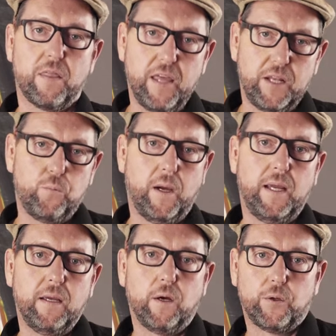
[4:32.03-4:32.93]
that
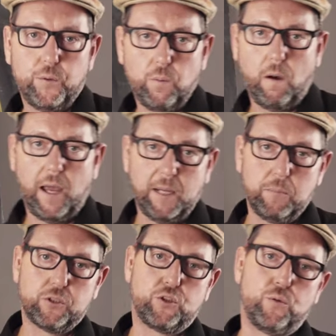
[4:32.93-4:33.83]
way you are
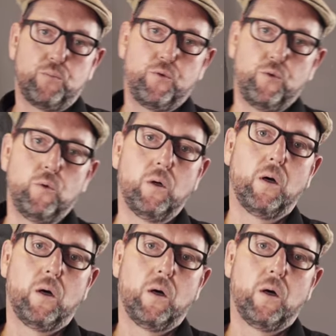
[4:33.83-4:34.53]
able to brew,